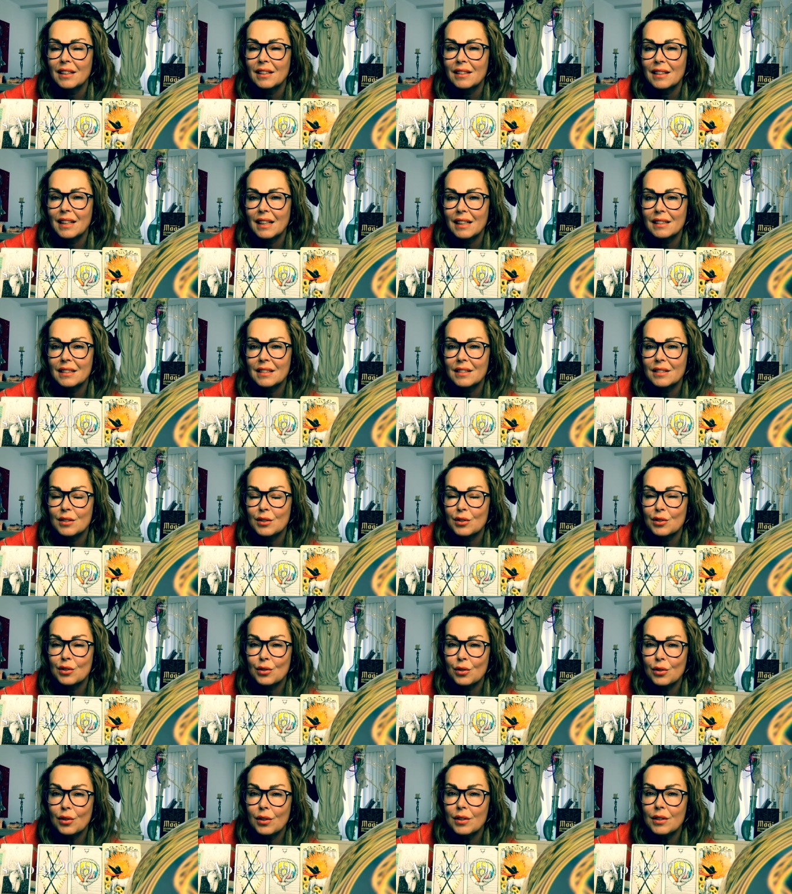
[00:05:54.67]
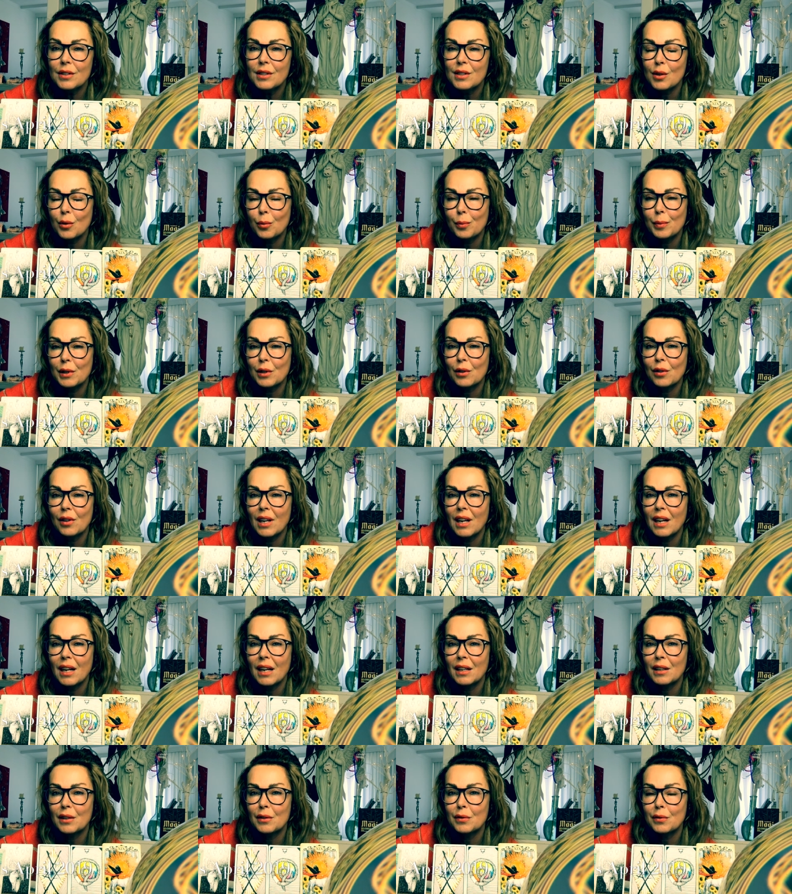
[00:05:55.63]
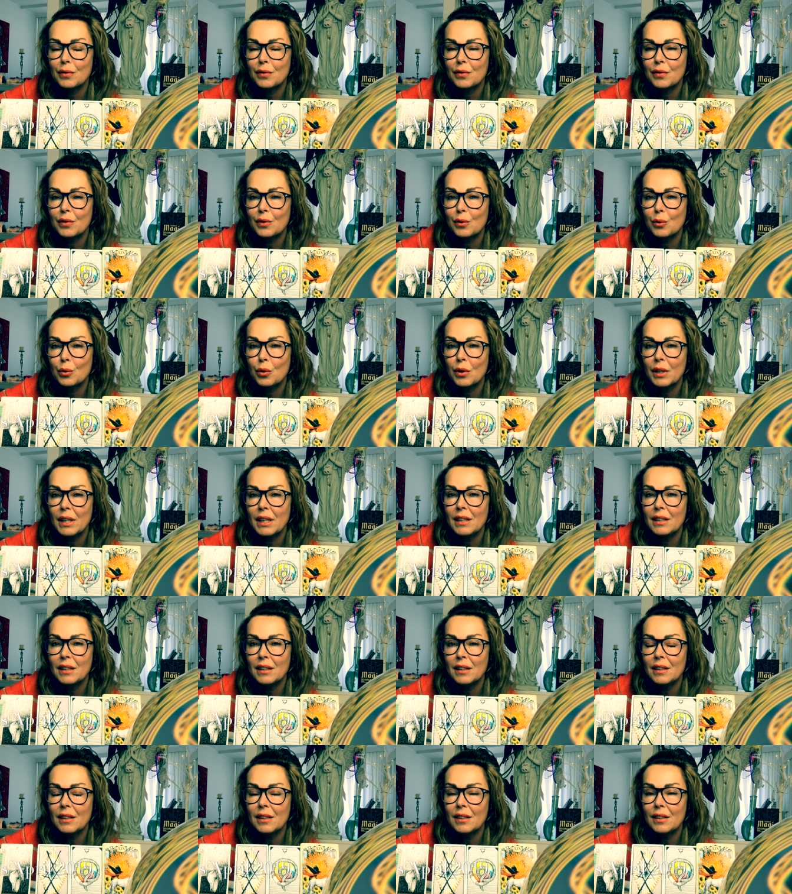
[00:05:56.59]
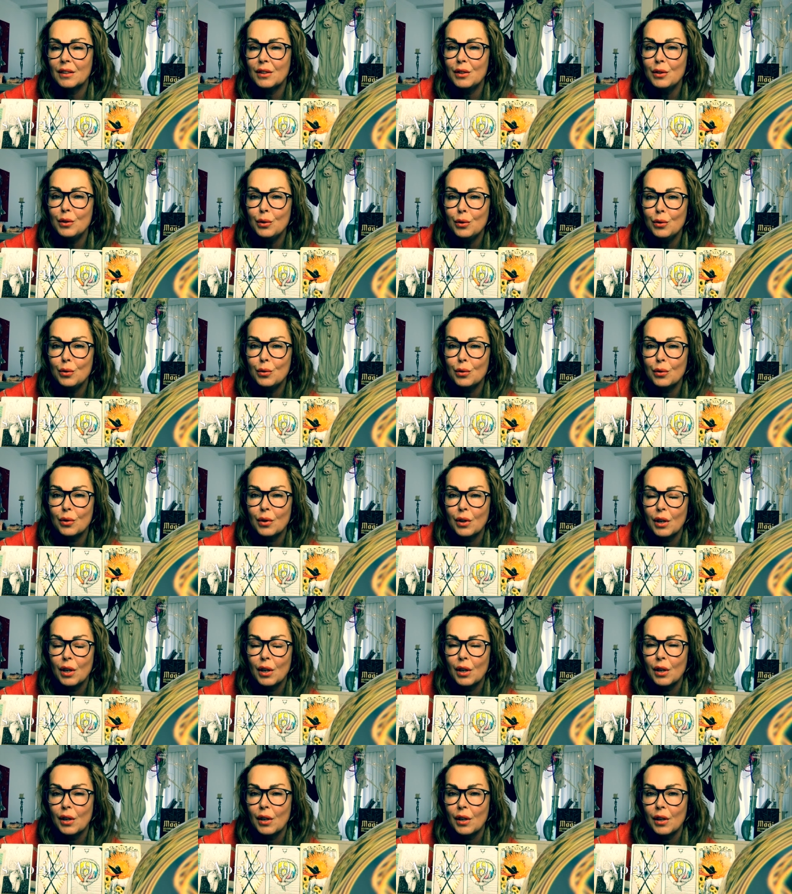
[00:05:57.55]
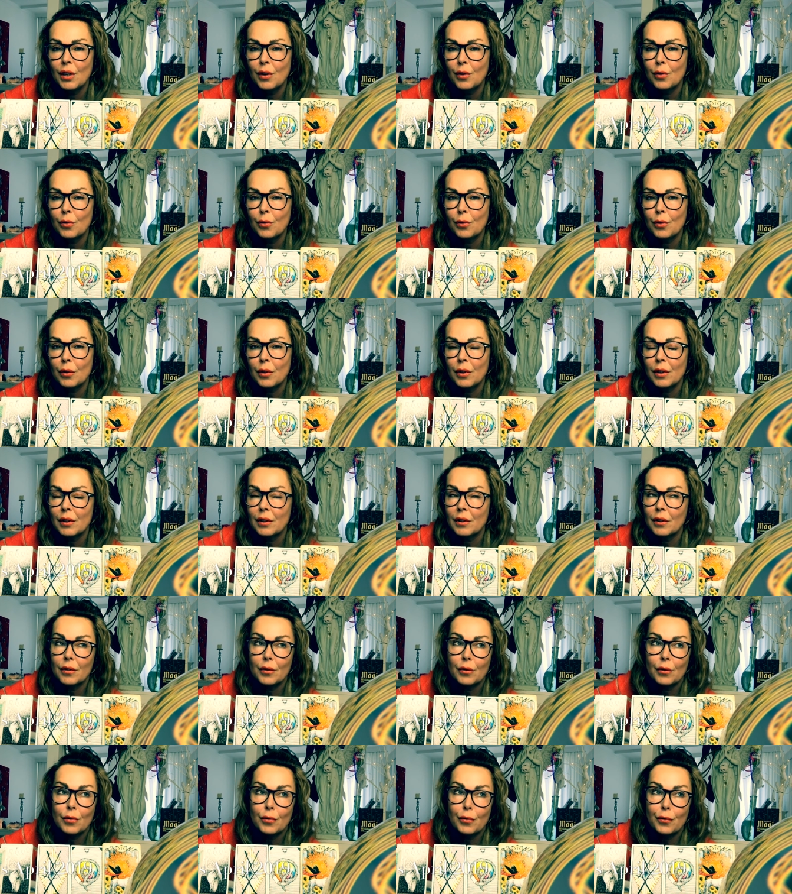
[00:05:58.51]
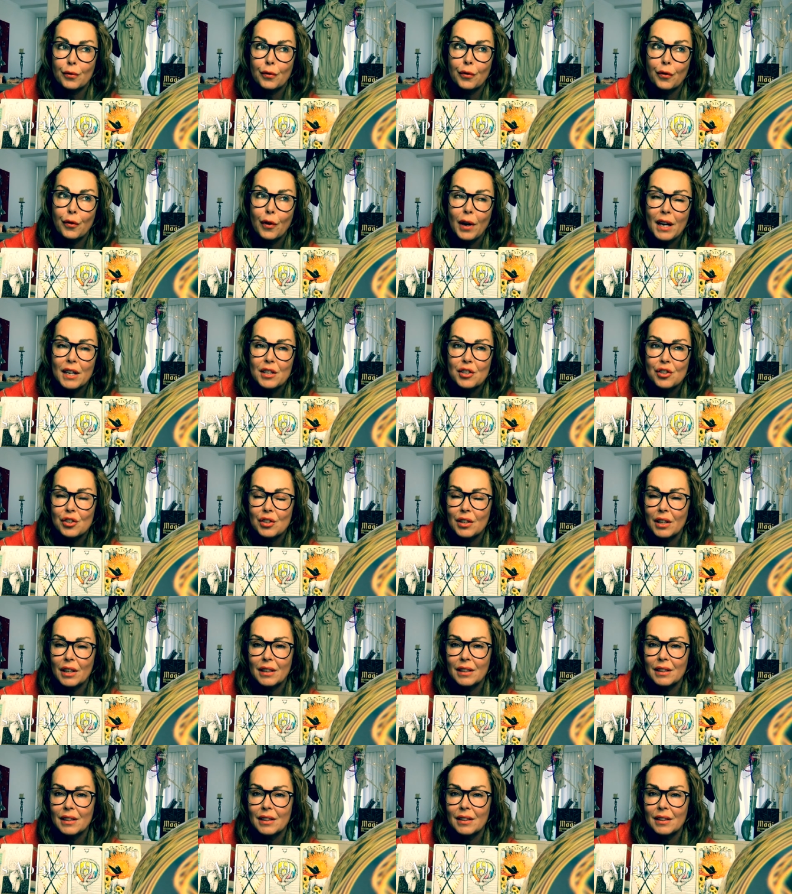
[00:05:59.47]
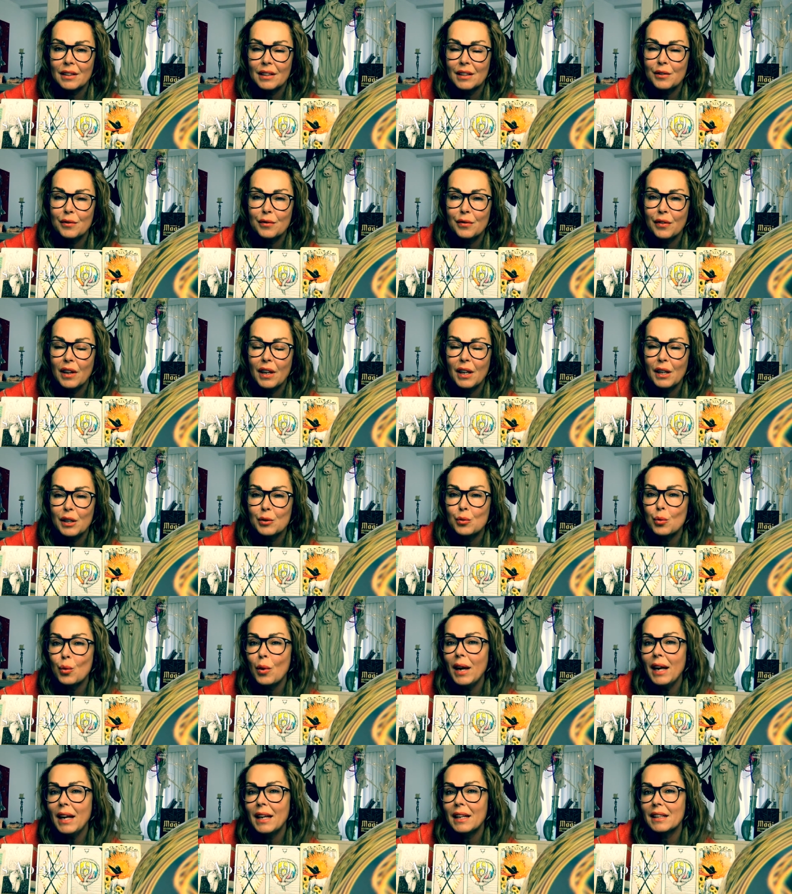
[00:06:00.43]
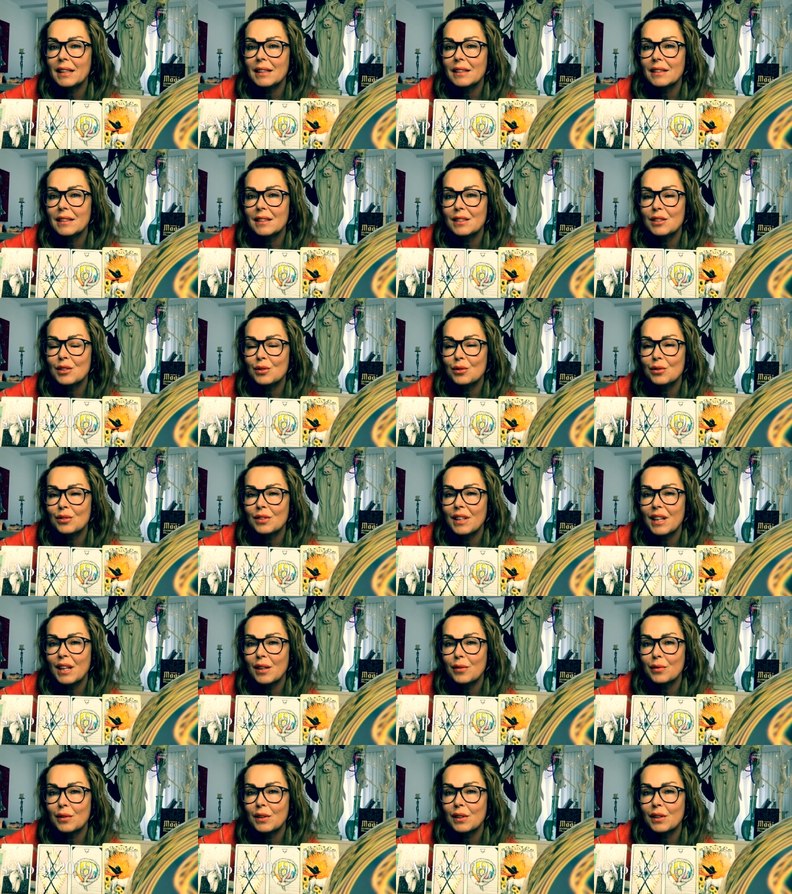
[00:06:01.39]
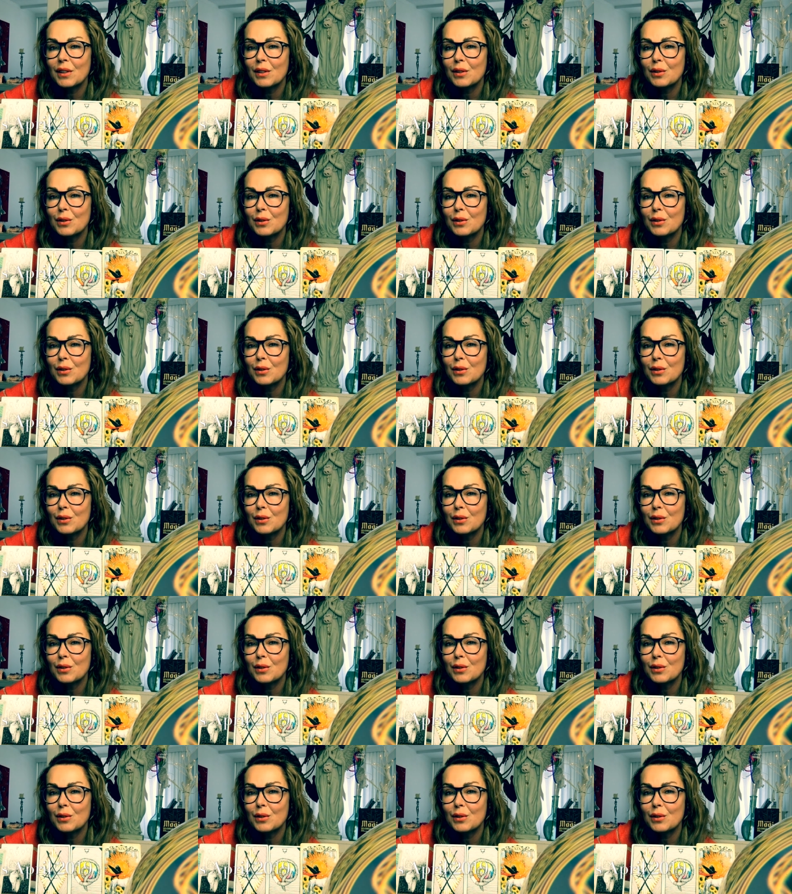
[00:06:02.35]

that stirs up your life in a new, fresh and divine way that you never